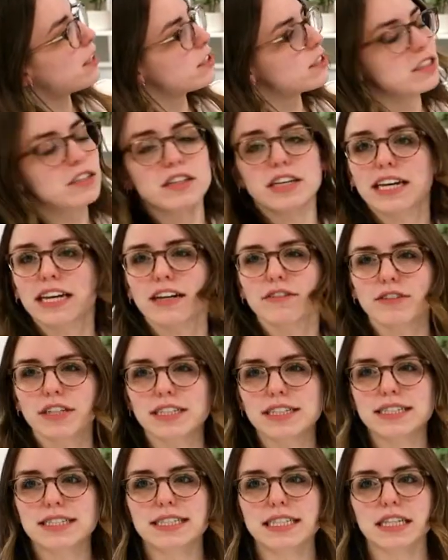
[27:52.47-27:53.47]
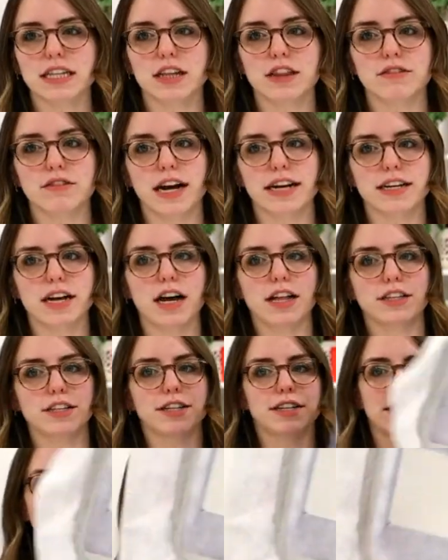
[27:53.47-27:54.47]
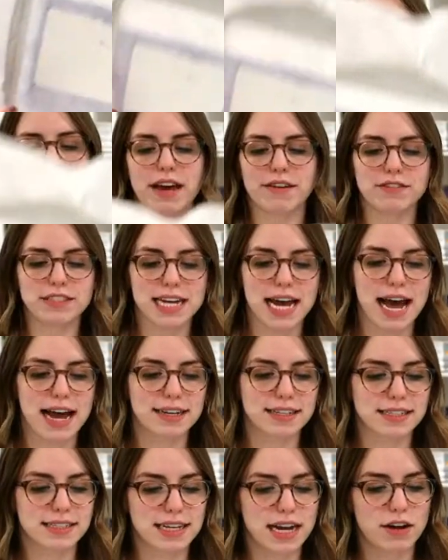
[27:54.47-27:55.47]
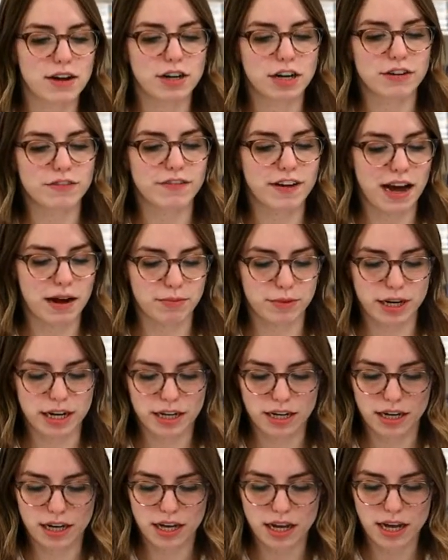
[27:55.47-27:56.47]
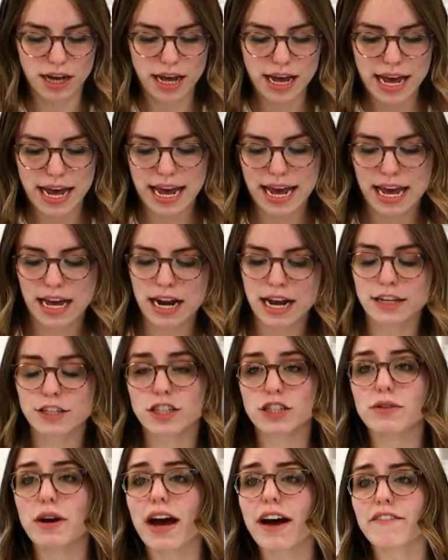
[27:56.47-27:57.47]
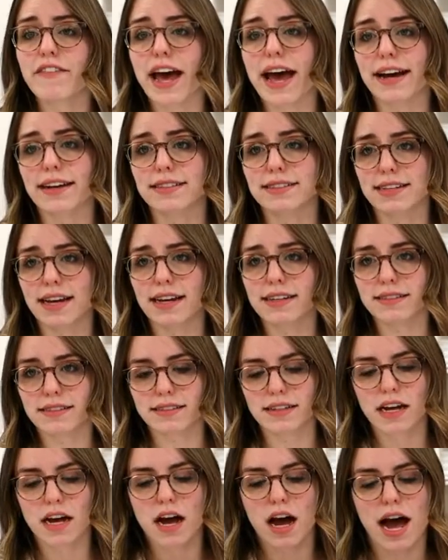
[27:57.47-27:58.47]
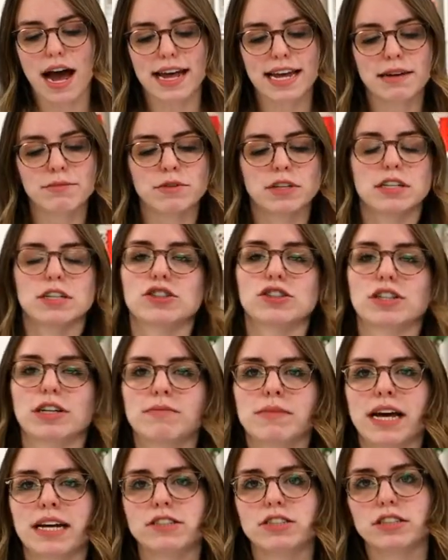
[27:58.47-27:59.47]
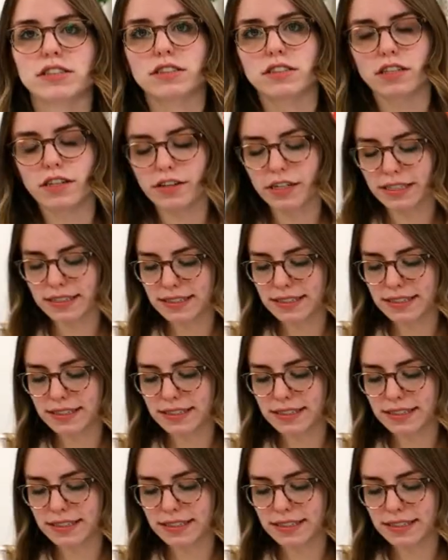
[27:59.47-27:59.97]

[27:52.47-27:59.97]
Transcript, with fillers: So you can't really see the thread color there, but we have tacked down our fabric. And I do have excess. I am gonna trim that just so you can